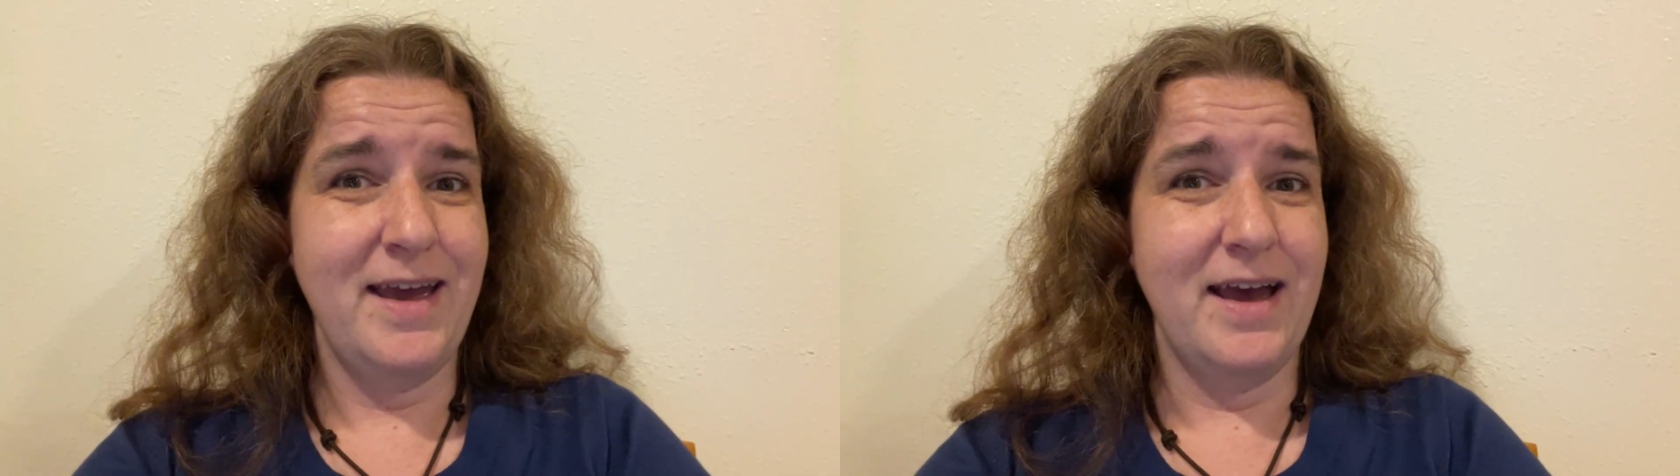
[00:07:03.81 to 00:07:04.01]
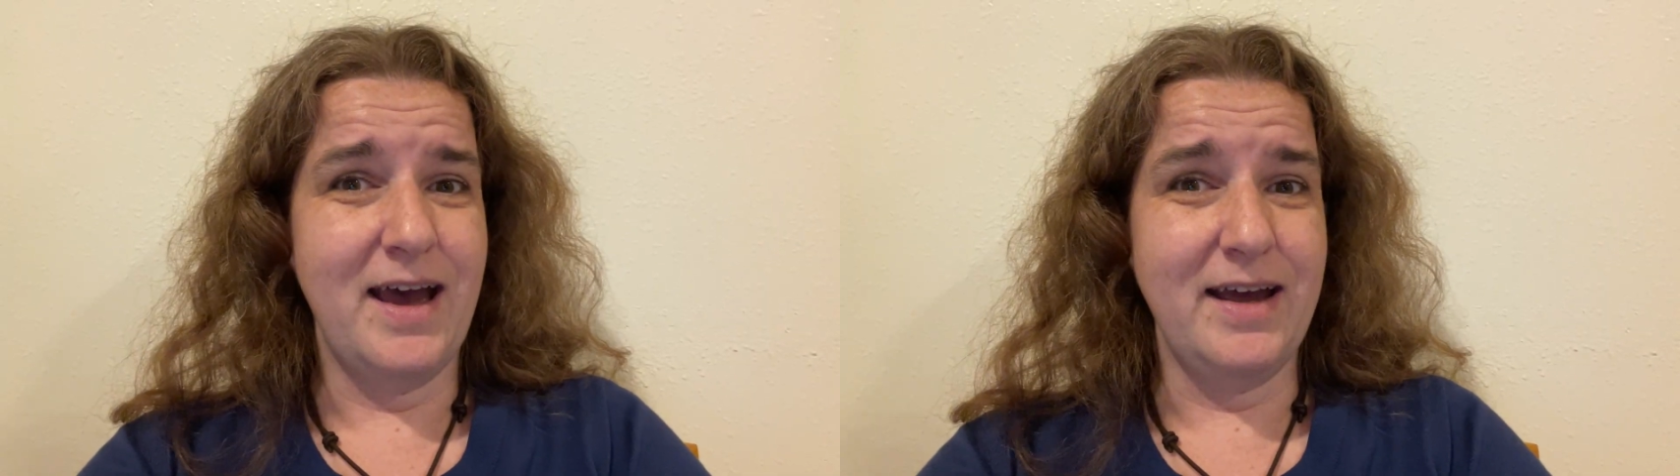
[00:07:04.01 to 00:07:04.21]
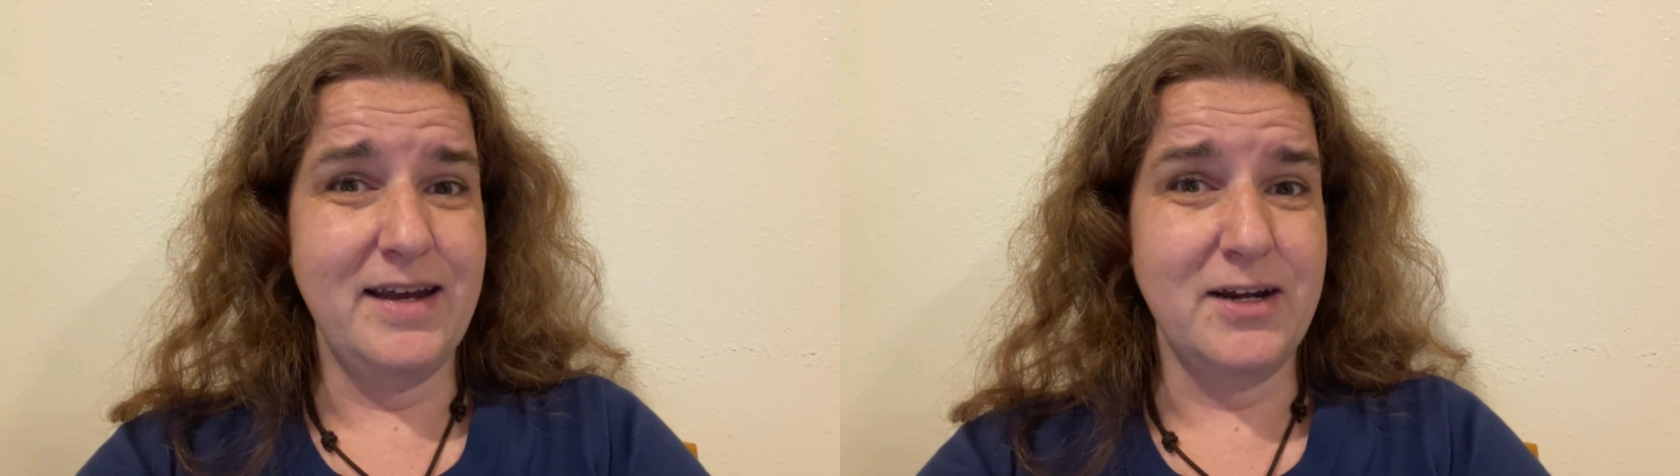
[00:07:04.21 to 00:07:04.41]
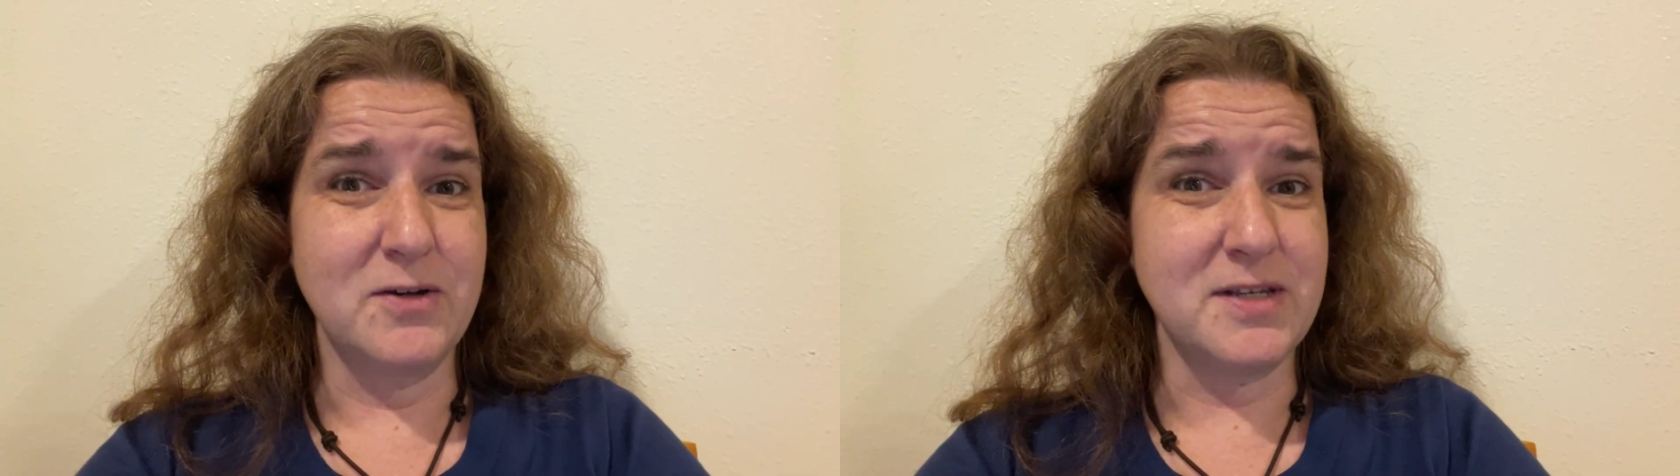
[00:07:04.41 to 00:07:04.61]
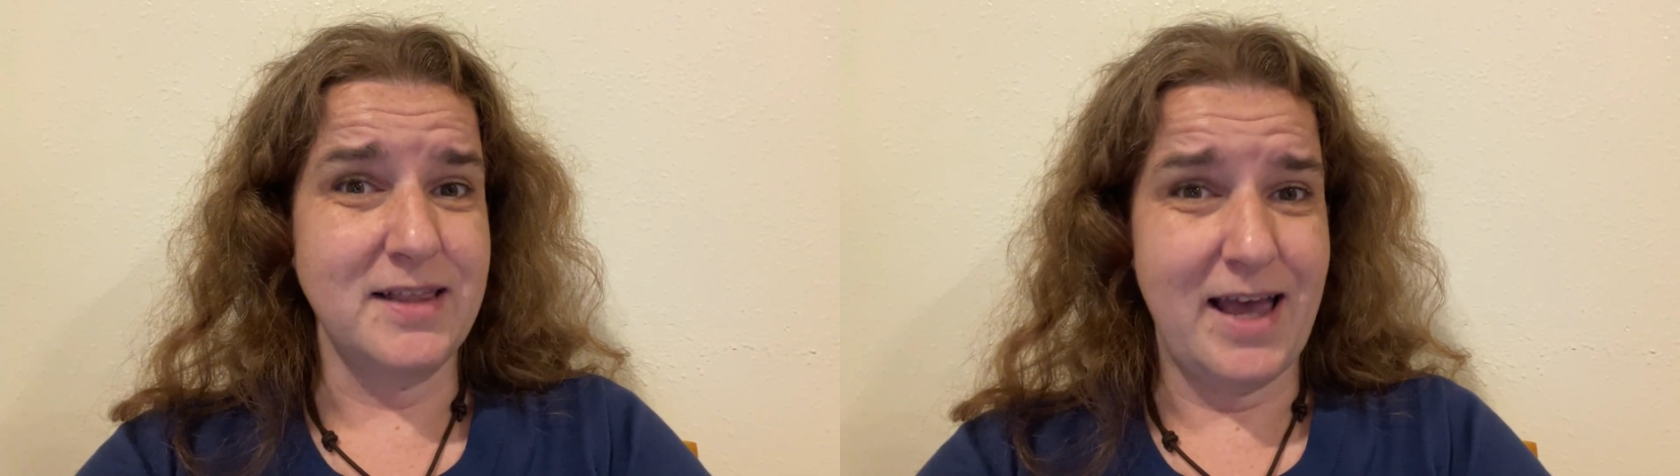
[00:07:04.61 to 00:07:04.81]
It
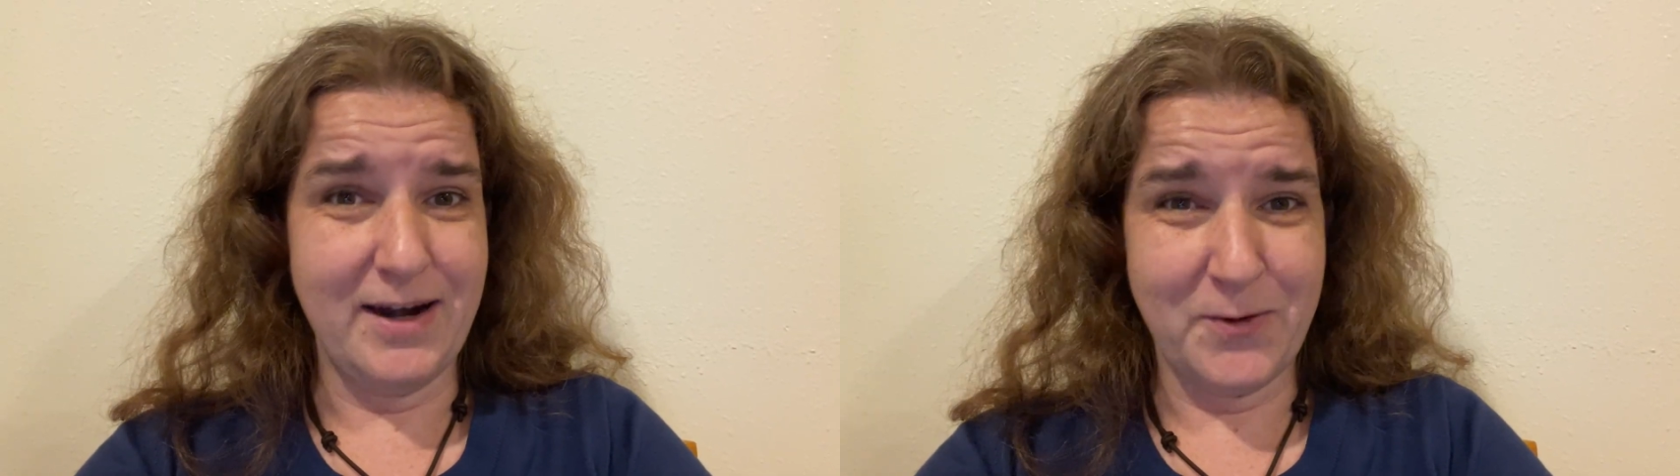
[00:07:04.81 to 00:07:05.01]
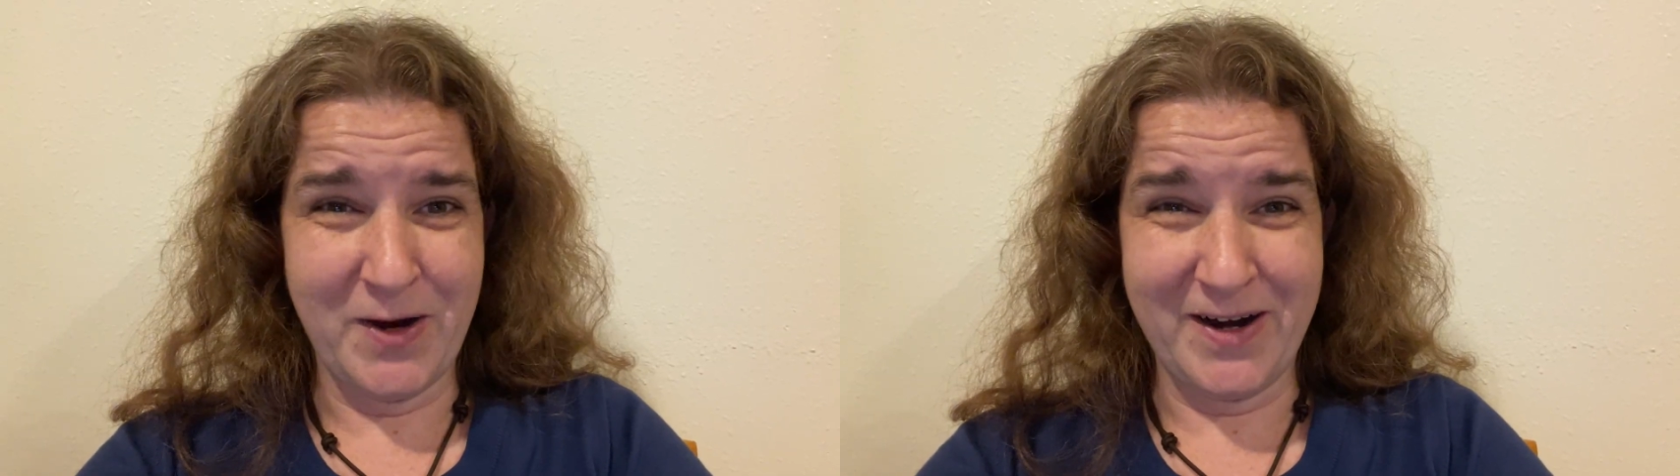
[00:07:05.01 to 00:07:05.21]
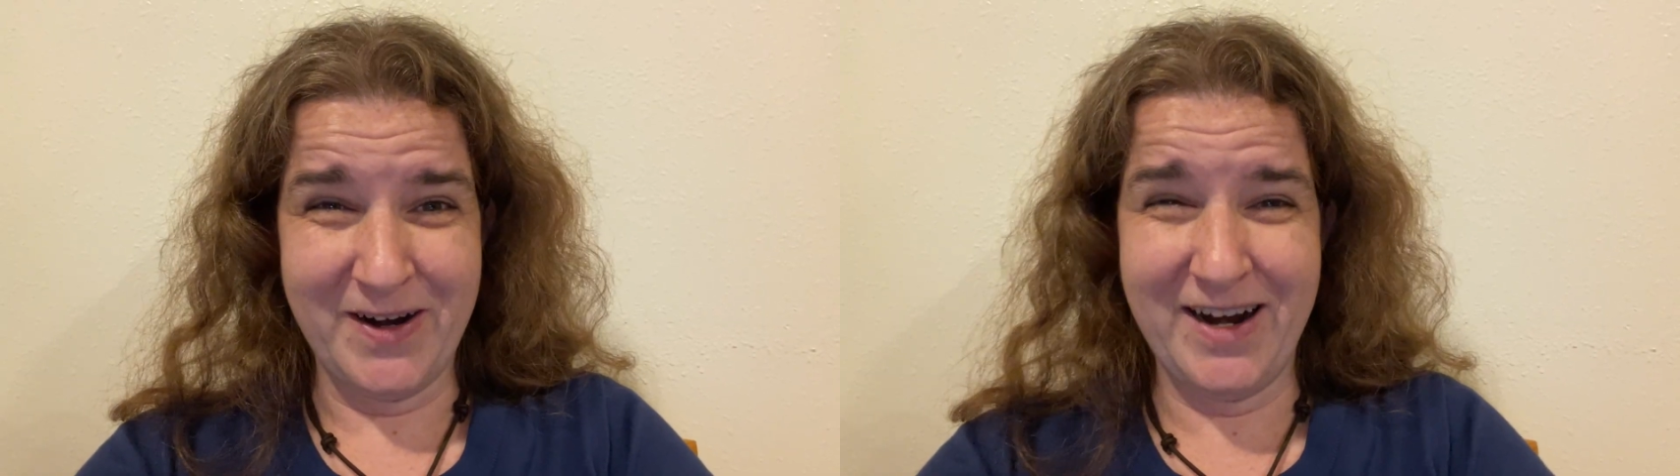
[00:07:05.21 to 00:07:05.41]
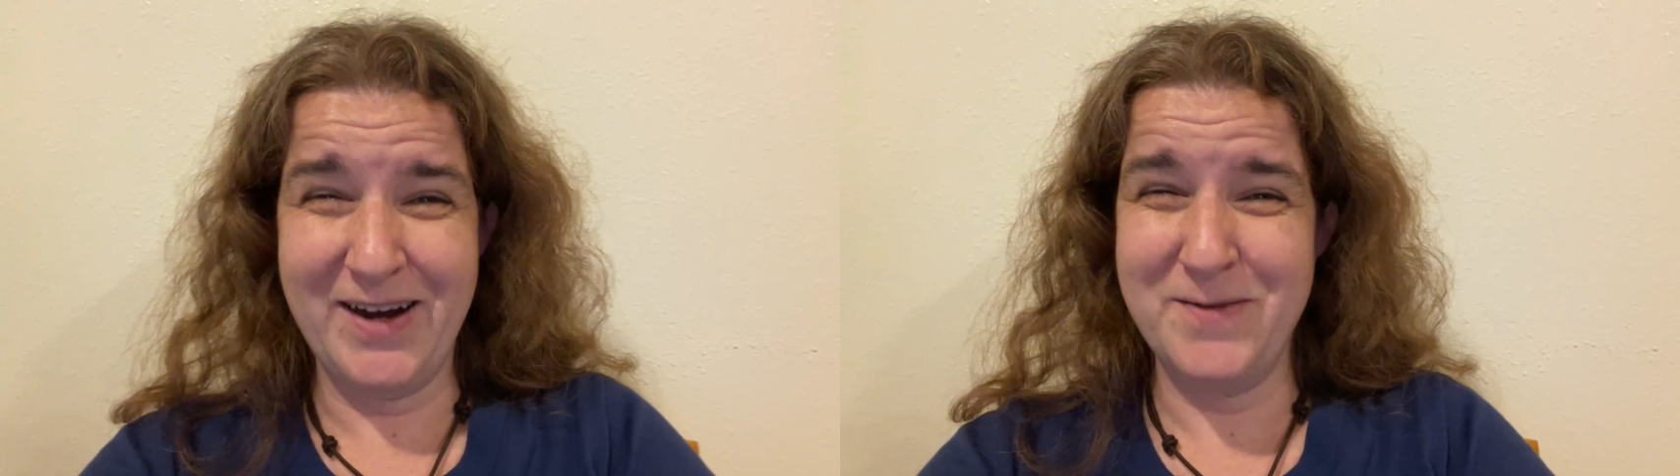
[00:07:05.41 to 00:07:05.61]
goes a lot quicker.